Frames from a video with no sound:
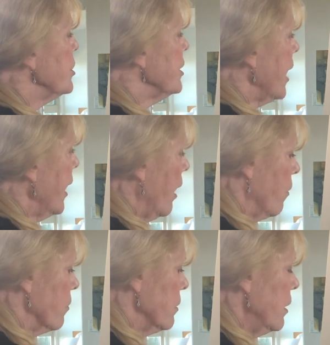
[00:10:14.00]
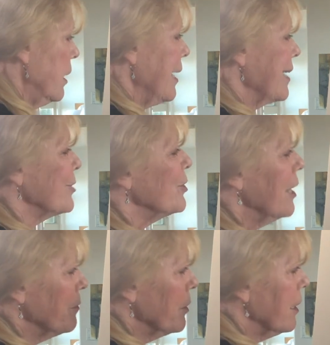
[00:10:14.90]
down. Actually,
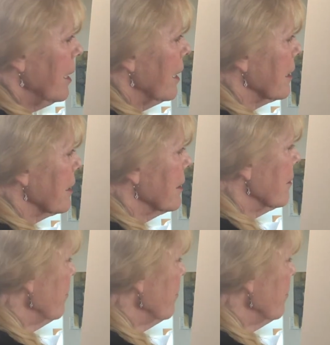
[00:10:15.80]
I'm going to add a little